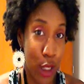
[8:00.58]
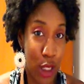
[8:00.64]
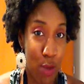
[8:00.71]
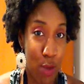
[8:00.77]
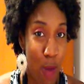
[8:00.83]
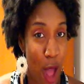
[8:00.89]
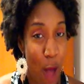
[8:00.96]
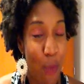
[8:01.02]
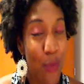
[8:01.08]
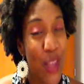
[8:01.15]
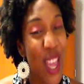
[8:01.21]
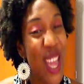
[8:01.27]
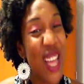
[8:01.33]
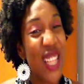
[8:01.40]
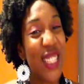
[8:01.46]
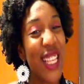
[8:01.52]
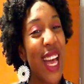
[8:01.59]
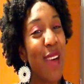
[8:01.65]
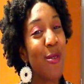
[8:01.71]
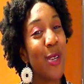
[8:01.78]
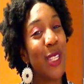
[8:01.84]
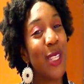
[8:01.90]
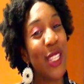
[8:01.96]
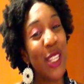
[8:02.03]
those as well. So
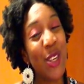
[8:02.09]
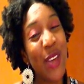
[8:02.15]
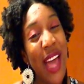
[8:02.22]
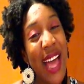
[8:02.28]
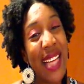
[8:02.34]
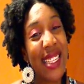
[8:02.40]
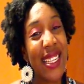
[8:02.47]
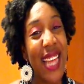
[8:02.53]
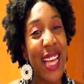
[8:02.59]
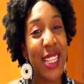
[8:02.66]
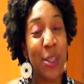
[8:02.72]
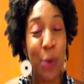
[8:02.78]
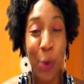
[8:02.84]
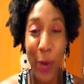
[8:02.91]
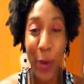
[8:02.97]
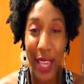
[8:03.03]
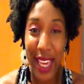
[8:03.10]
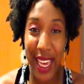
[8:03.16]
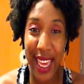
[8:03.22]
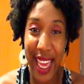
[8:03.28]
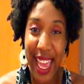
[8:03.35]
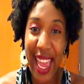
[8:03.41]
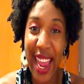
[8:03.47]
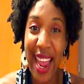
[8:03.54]
I will see you guys next
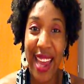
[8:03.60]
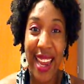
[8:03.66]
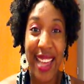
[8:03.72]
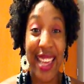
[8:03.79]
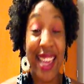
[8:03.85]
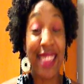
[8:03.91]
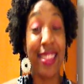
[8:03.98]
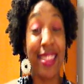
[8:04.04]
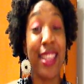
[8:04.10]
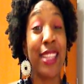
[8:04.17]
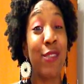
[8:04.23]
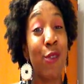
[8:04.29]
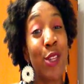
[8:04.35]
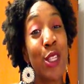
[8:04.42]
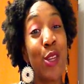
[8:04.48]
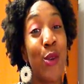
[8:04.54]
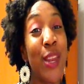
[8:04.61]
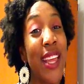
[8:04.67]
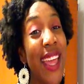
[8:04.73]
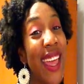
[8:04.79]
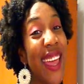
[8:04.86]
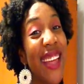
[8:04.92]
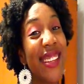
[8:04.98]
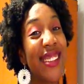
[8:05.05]
week. And again, thanks for
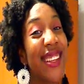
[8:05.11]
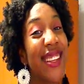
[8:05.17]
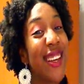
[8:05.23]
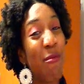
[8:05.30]
tuning in.